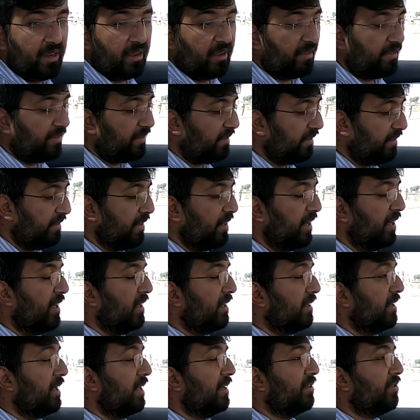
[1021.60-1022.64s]
assist
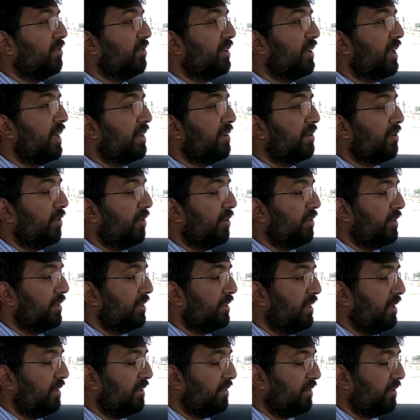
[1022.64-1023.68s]
that you get on
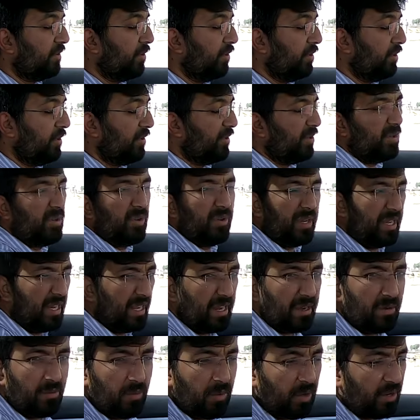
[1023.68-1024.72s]
this Koleo. You only
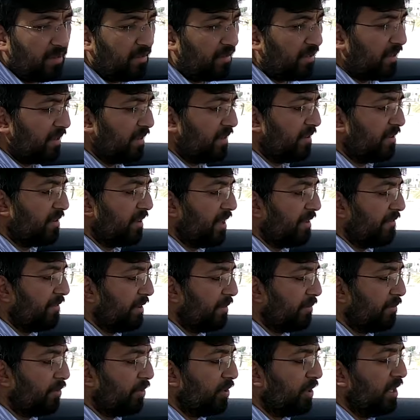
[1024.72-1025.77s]
get one single
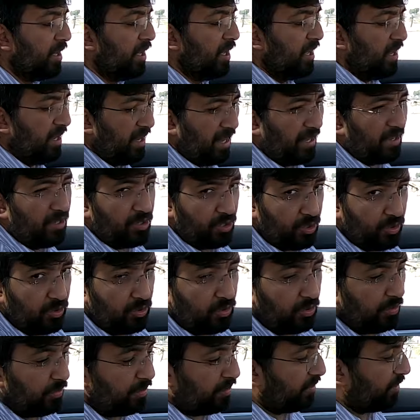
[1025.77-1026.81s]
driving mode, like
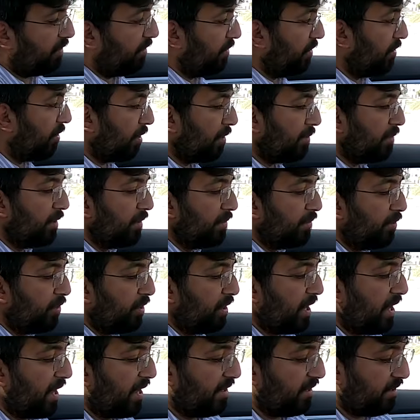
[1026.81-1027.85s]
two, so normal mode
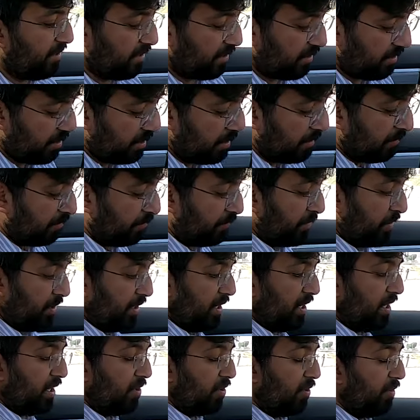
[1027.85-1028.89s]
and the
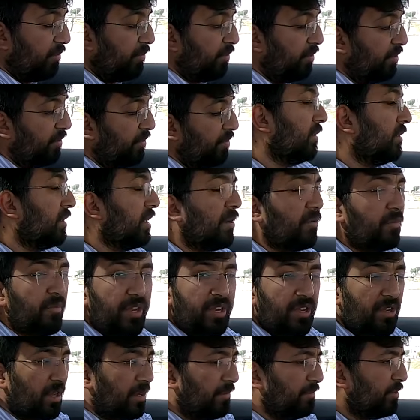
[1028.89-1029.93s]
eco mode. Now when
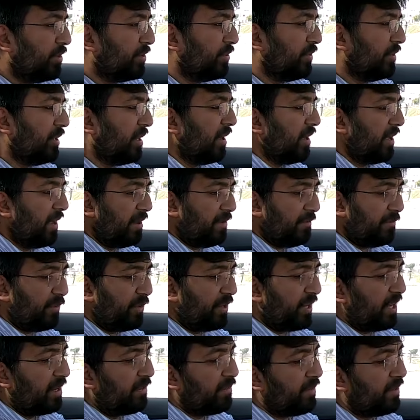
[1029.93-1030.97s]
you come to the
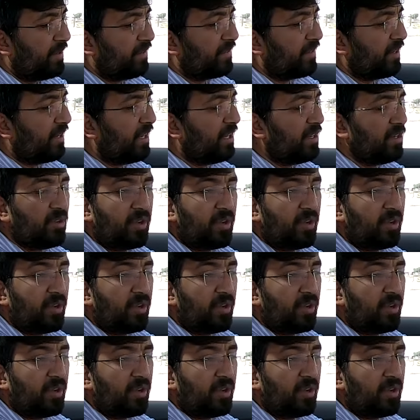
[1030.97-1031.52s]
infotainment screen, you